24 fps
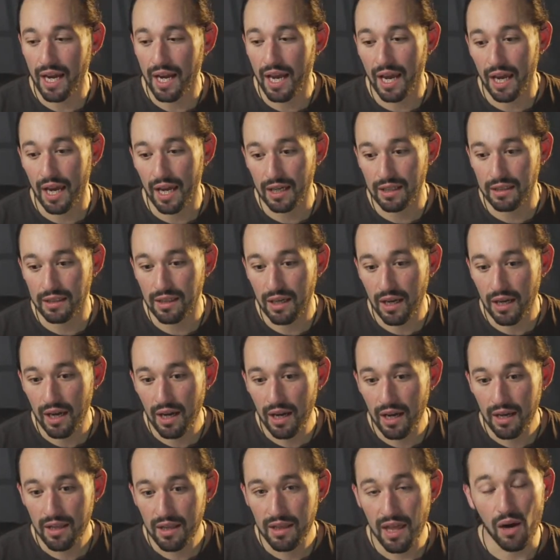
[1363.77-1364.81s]
and
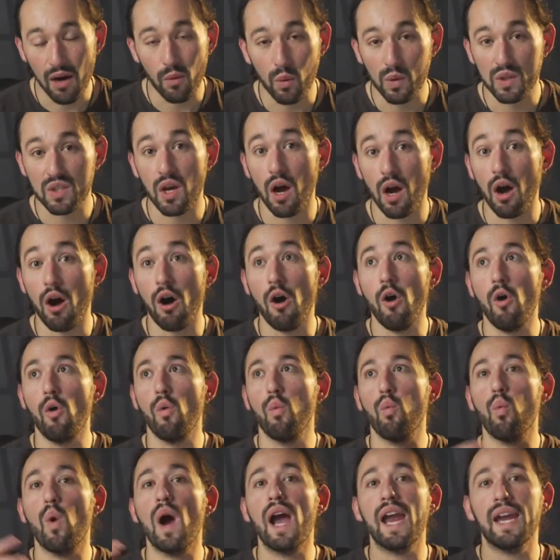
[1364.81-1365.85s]
that was all
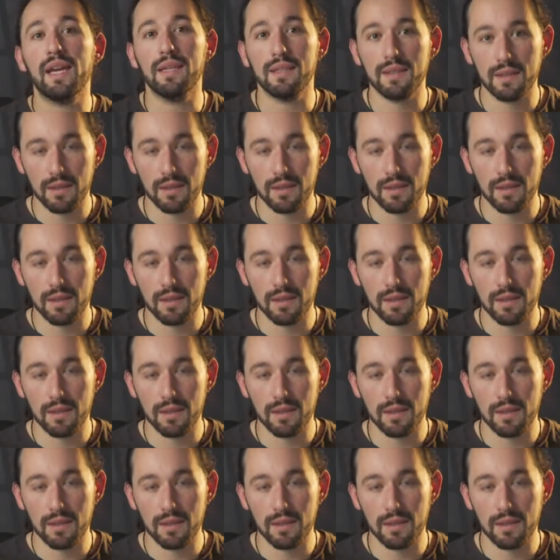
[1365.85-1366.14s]
white.